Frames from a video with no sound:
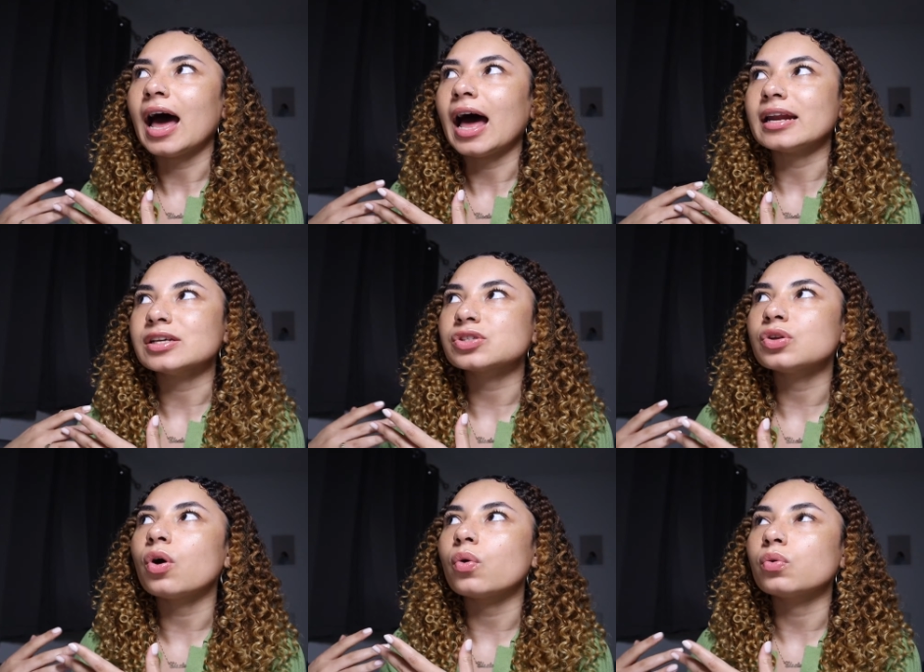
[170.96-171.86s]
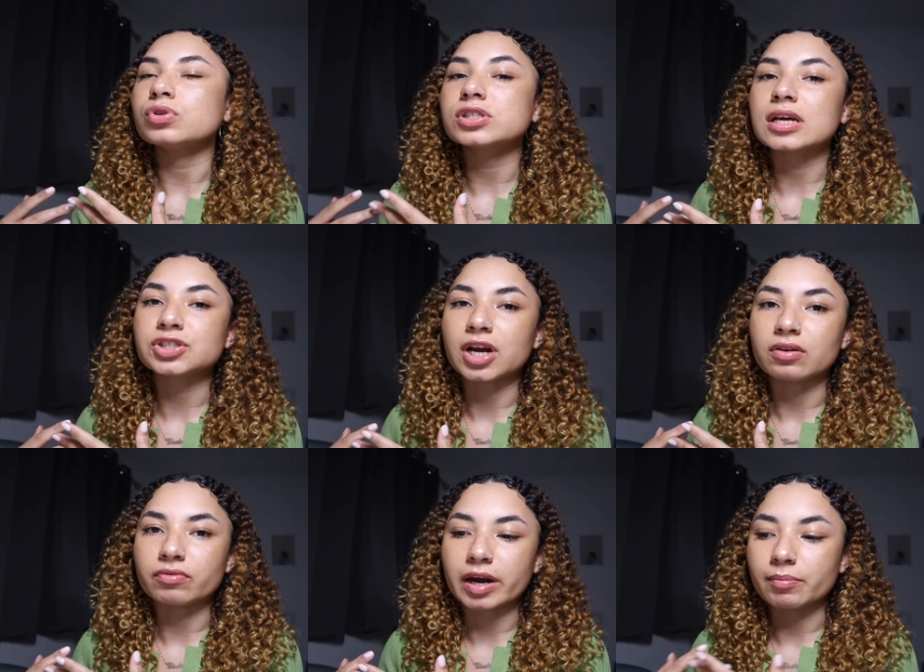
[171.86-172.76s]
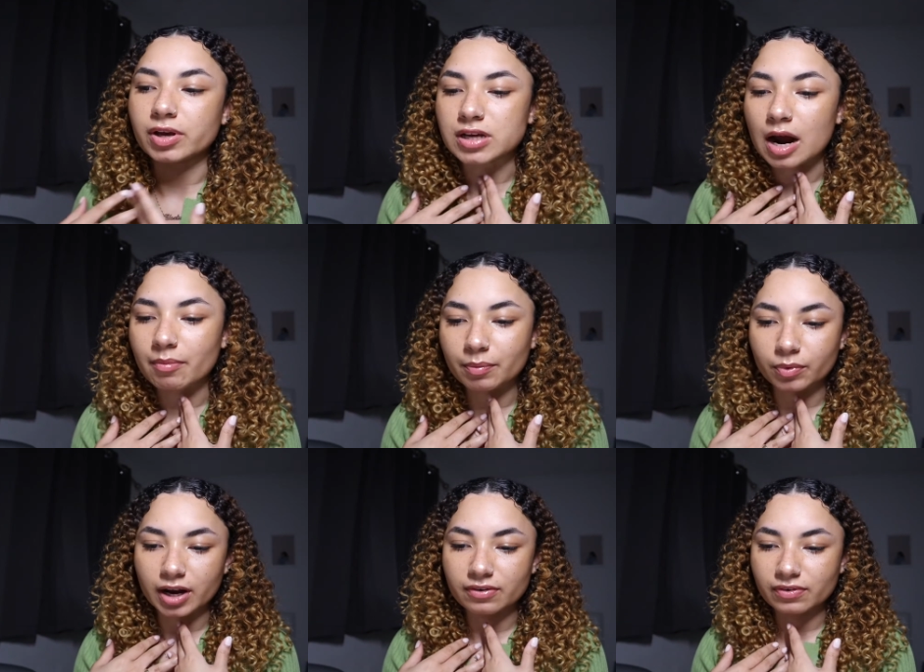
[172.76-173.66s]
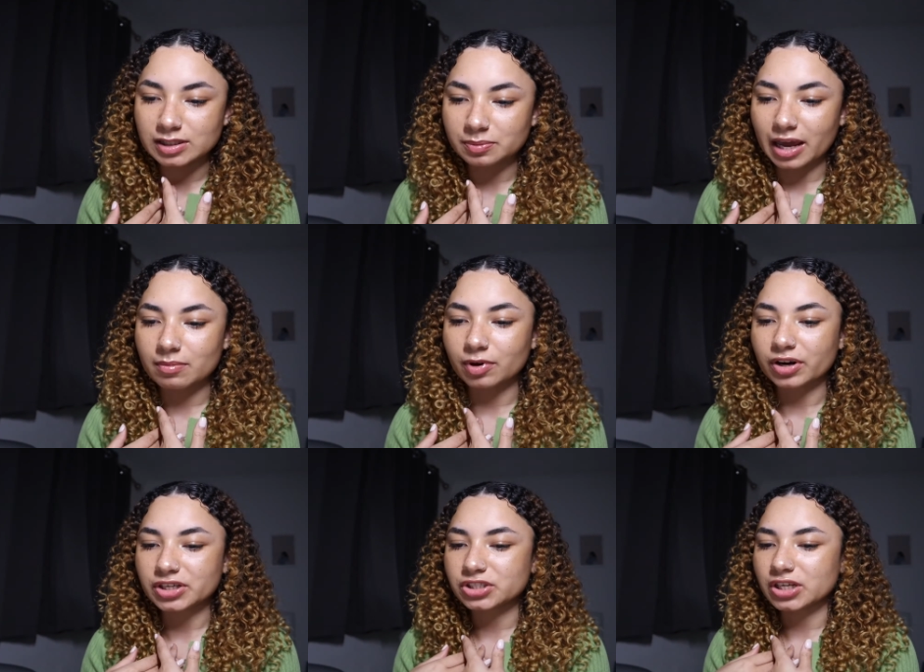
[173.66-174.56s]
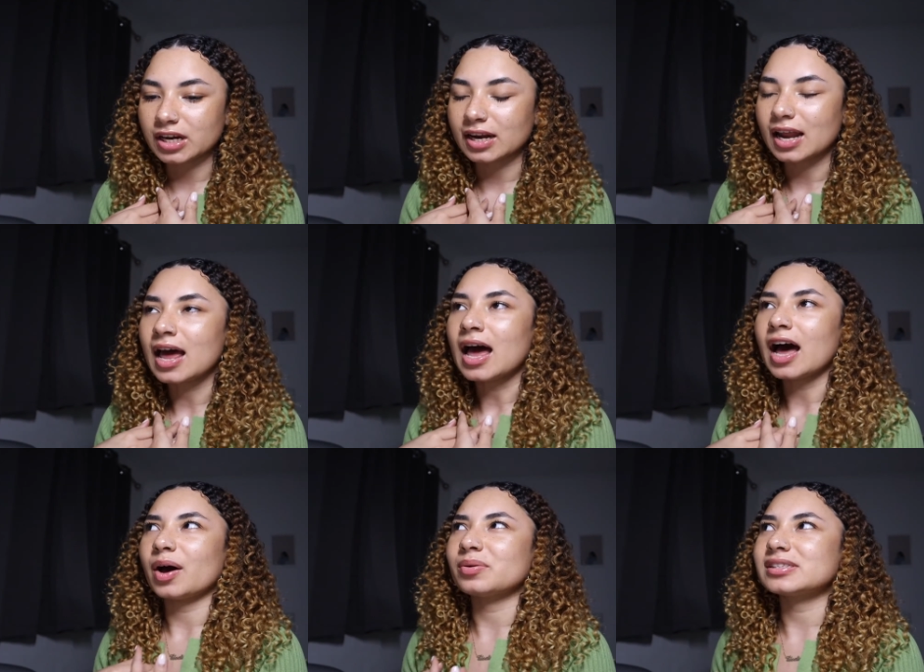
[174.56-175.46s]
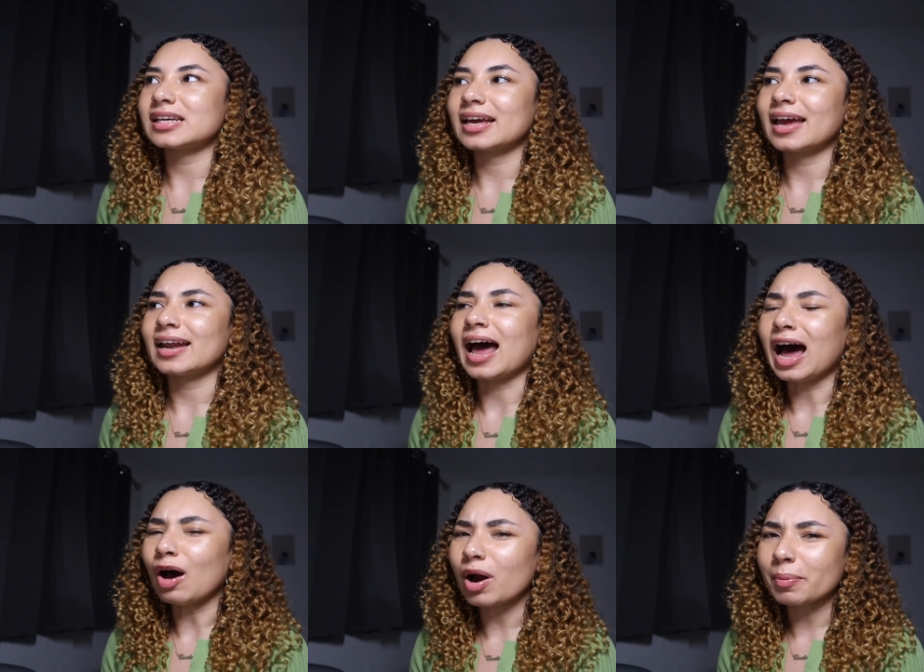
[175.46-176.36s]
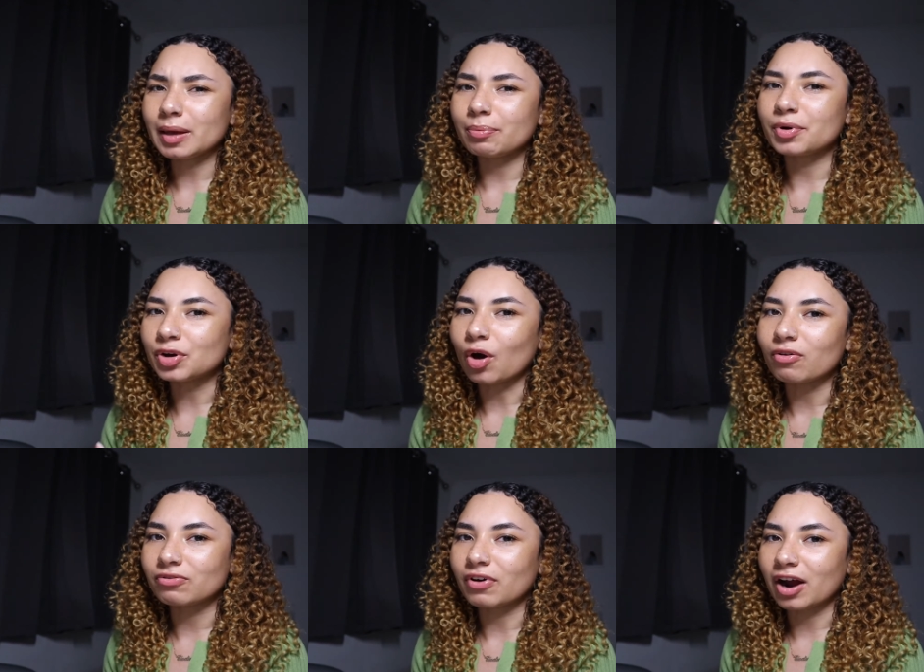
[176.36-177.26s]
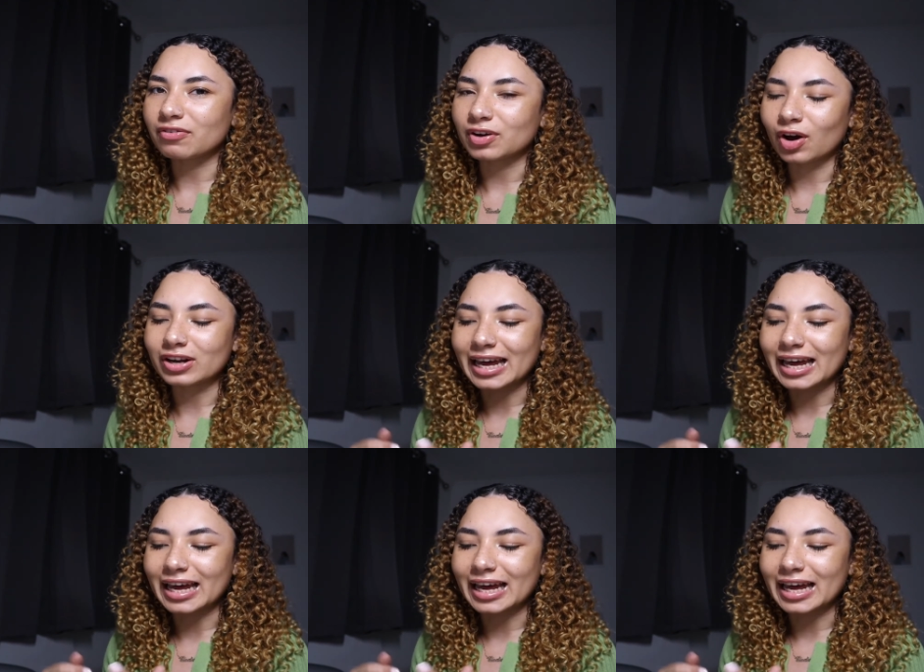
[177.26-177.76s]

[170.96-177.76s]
and it's not all sunshine and rainbows. I remember when I first became a Christian, I was thinking, how are people not on fire for God?